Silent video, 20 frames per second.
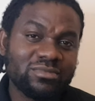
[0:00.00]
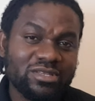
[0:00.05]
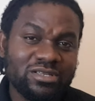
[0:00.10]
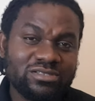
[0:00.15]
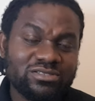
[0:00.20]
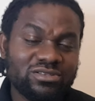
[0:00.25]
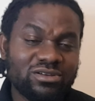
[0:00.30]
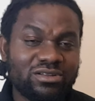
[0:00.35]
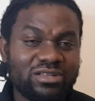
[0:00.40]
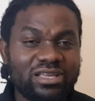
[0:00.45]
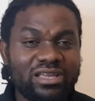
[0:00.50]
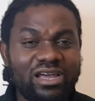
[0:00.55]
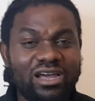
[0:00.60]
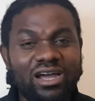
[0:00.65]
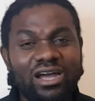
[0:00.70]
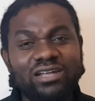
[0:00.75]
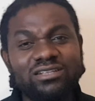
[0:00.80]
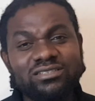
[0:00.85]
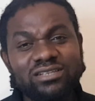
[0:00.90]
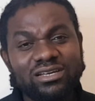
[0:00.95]
Study
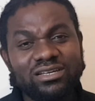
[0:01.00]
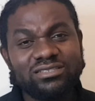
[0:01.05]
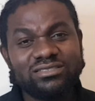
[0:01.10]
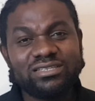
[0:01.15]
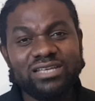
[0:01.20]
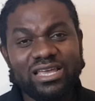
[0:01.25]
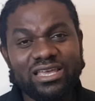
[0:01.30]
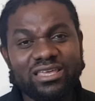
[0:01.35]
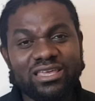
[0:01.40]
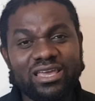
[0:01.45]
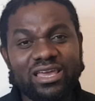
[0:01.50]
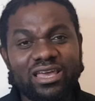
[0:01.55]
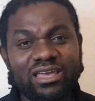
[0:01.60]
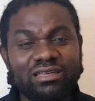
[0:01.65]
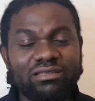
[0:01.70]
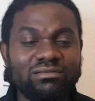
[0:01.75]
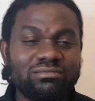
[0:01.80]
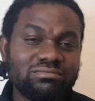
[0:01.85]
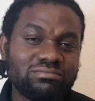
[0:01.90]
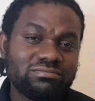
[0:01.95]
hard, take
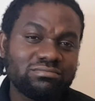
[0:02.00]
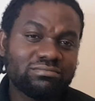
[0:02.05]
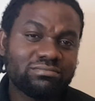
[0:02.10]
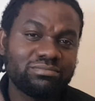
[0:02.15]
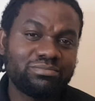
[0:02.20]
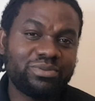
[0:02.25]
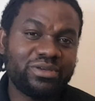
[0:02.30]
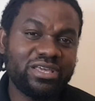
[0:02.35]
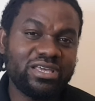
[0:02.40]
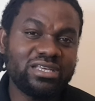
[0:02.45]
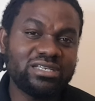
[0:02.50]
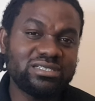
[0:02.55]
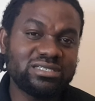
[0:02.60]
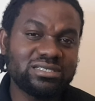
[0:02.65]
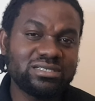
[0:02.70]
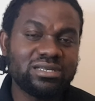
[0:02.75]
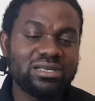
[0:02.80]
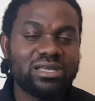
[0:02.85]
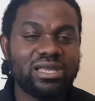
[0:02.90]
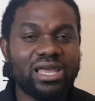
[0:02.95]
care,
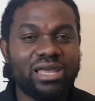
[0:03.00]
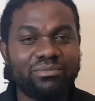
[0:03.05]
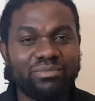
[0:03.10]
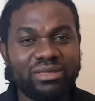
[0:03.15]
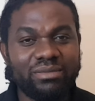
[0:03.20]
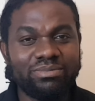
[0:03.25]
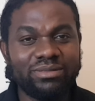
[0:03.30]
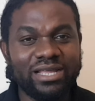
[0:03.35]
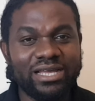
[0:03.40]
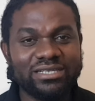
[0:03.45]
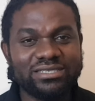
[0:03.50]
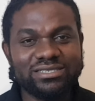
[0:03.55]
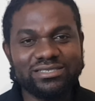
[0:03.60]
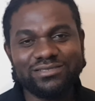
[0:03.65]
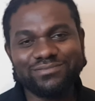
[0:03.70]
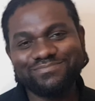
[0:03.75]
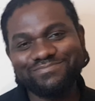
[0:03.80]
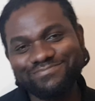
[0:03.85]
peace, and be blessed.